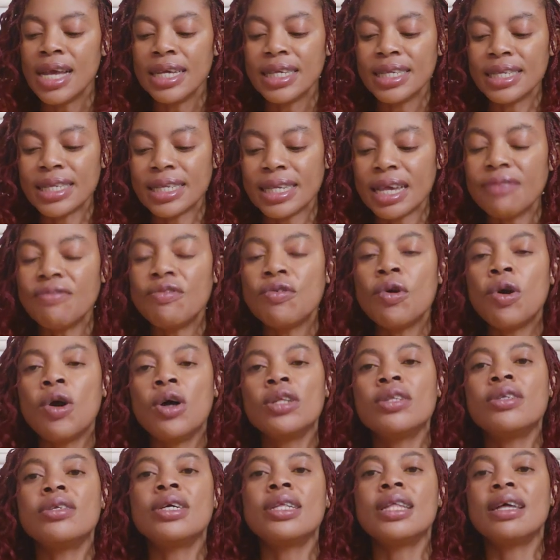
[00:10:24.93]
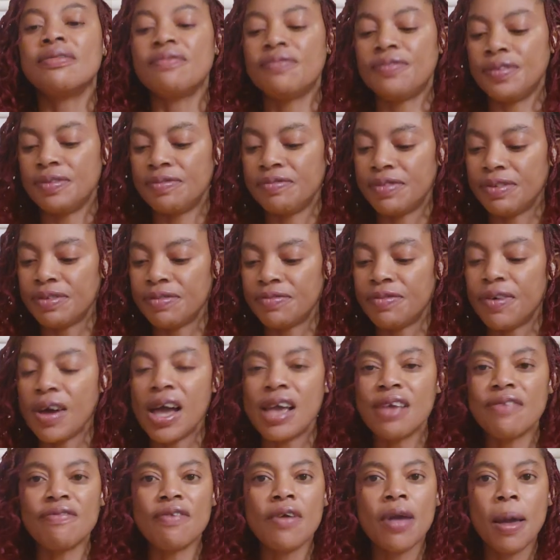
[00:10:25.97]

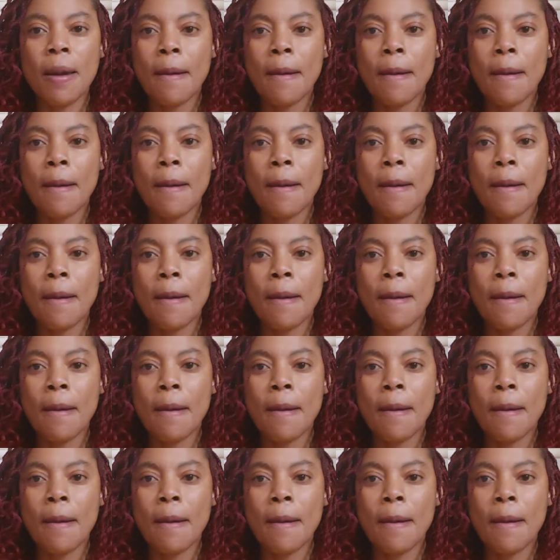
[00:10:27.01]
755